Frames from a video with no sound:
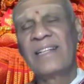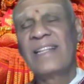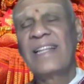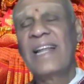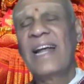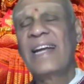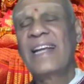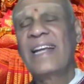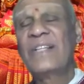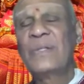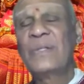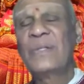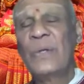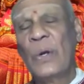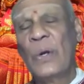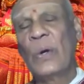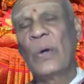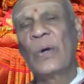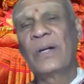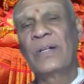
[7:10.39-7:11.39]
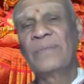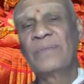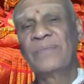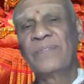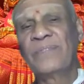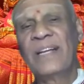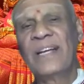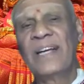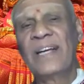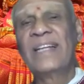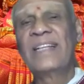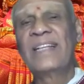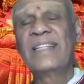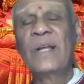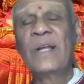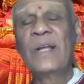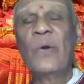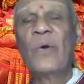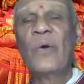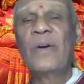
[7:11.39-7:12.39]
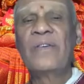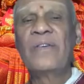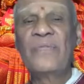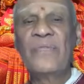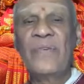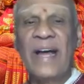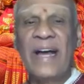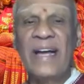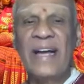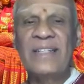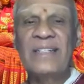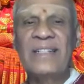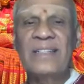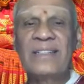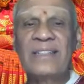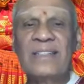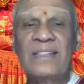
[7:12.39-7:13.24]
That is known. It is a known fact.